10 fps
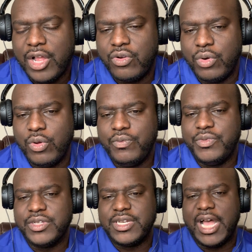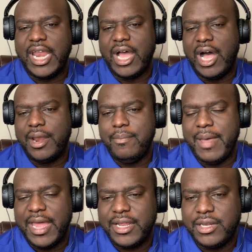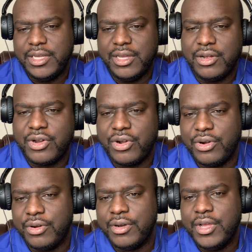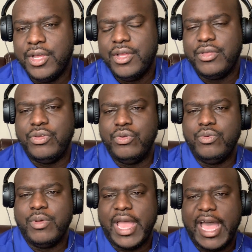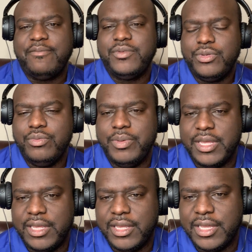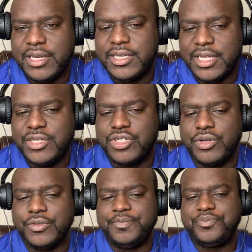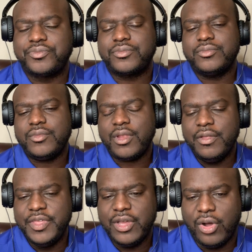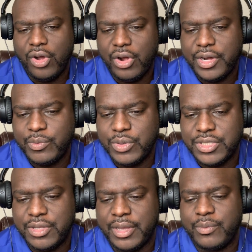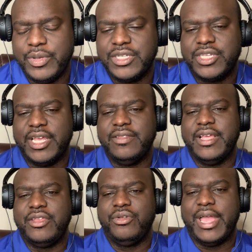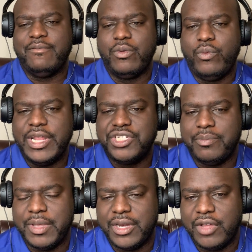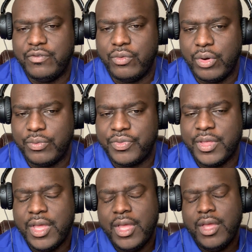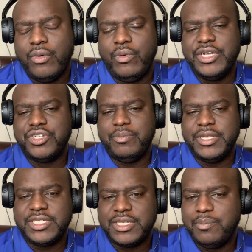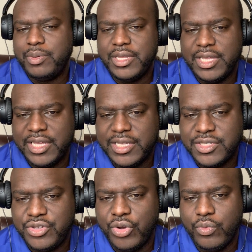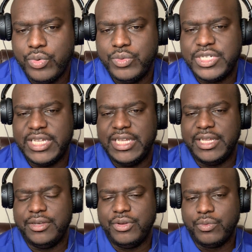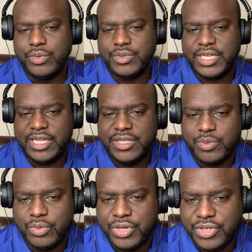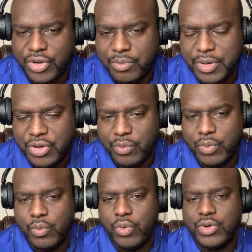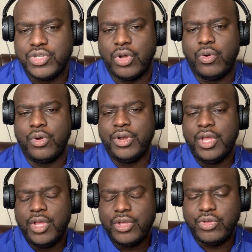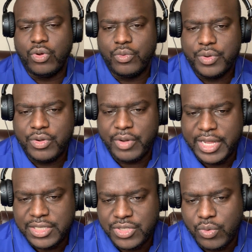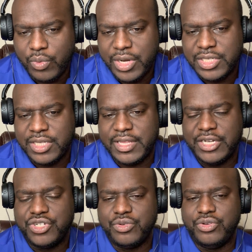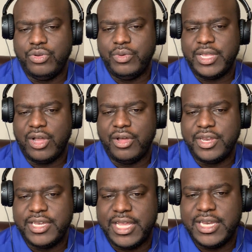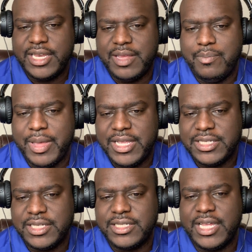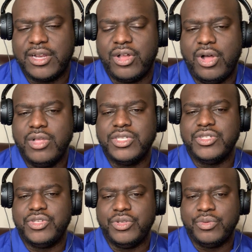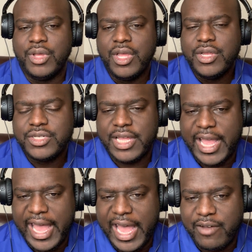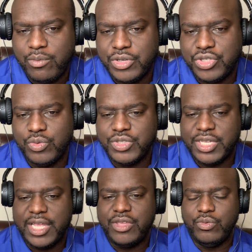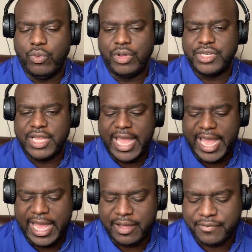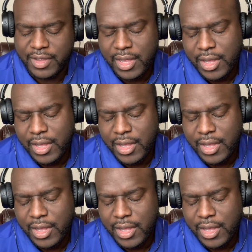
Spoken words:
Growth does not automatically occur. You have to be intentional. The R, it was that we said that you have a regimen of growth. Regimen simply is your routine. Your routines will determine your rewards or your regrets. So what is it that you're doing on a day-to-day basis that causes you to have what you say you want to have?